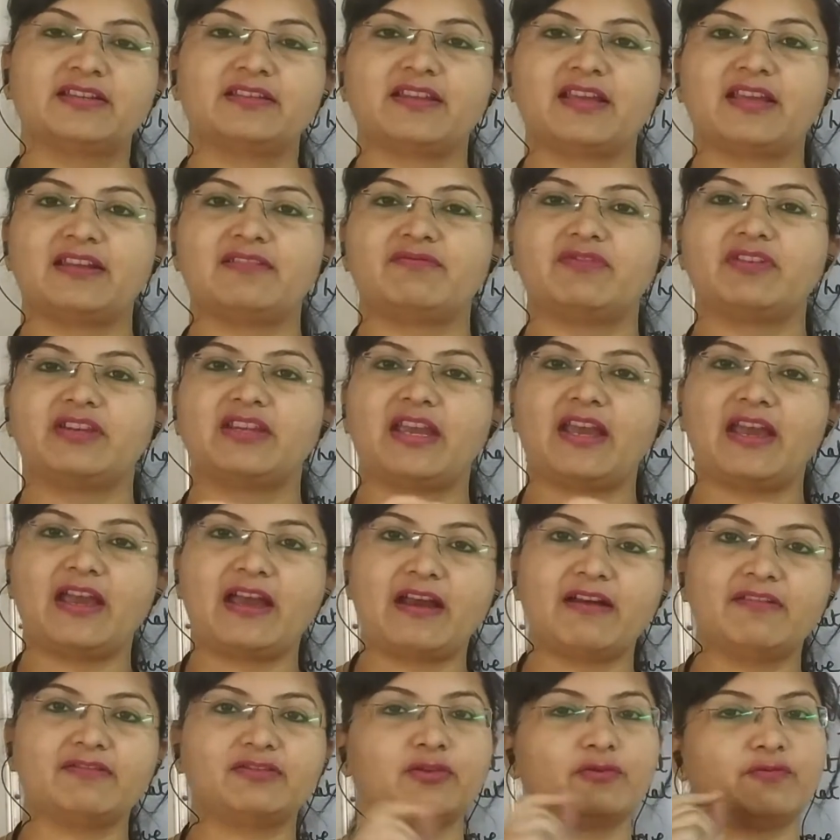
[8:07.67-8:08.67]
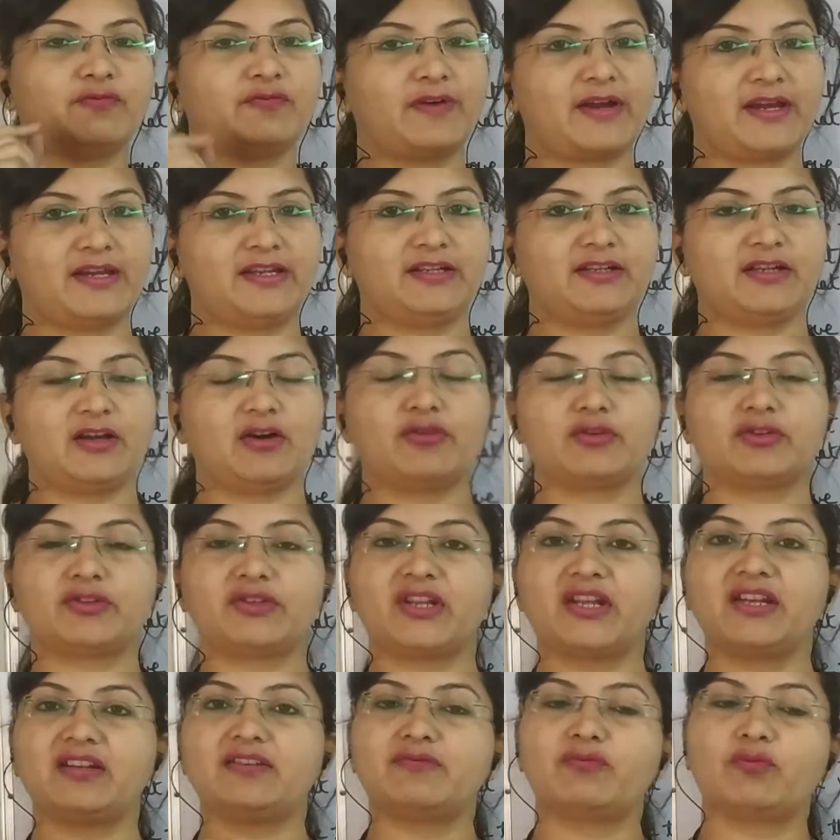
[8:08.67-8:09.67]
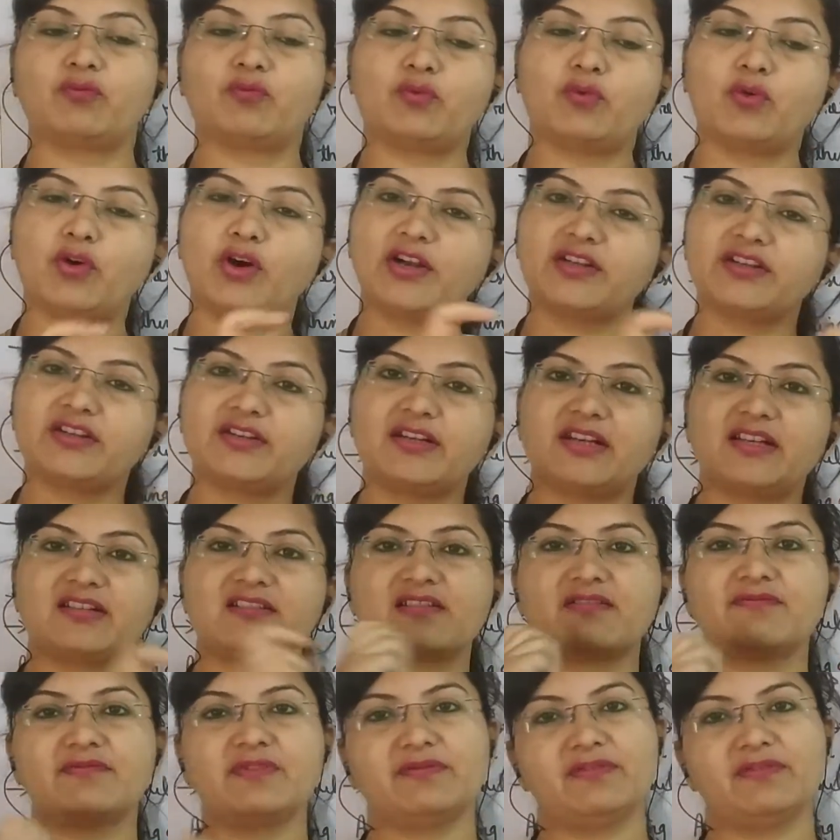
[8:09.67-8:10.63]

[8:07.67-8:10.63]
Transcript: then we have to find out that what data